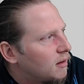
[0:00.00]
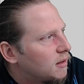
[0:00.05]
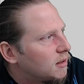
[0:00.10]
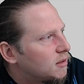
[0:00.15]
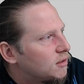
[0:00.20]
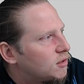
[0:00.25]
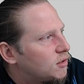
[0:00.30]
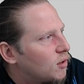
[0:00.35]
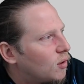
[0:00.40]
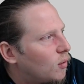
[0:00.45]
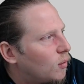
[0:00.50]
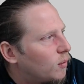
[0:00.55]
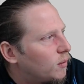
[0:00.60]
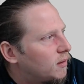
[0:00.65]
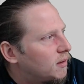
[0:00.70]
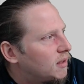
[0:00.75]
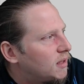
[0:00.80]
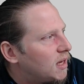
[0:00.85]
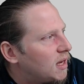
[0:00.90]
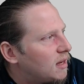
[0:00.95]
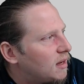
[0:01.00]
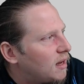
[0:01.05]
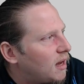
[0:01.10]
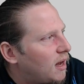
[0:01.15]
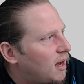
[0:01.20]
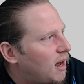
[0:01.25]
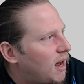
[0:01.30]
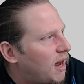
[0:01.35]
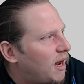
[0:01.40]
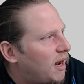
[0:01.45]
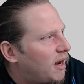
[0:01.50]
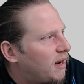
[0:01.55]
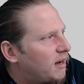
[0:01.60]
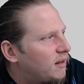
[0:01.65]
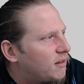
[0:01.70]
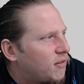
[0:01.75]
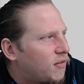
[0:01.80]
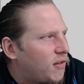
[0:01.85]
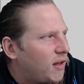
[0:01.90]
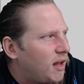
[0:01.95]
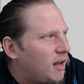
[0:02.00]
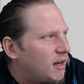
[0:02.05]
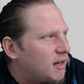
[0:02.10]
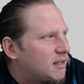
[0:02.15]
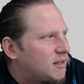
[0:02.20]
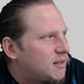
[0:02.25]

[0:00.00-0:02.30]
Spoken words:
So I think